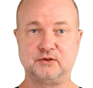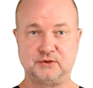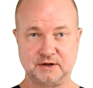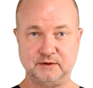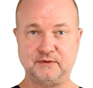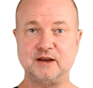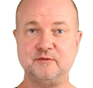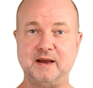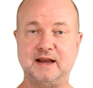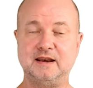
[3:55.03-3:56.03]

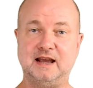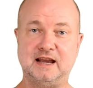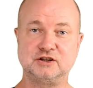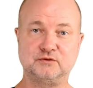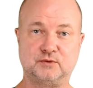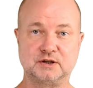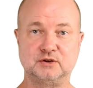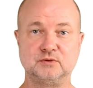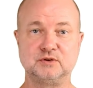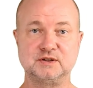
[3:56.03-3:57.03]
35 men aged
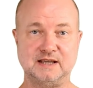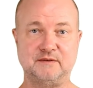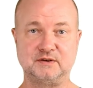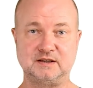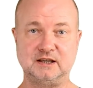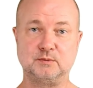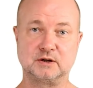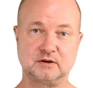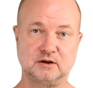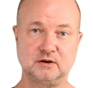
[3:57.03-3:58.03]
42 to 70
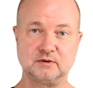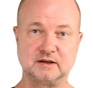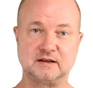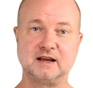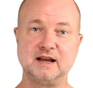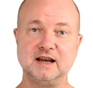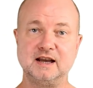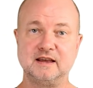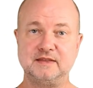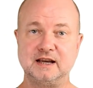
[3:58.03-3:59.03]
were included.
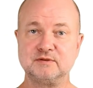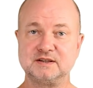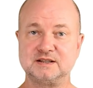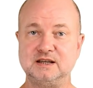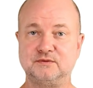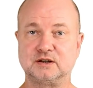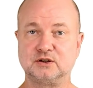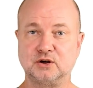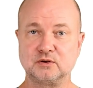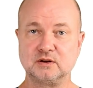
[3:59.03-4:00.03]
They received a
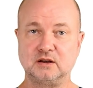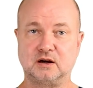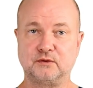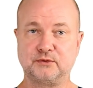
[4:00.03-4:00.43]
total of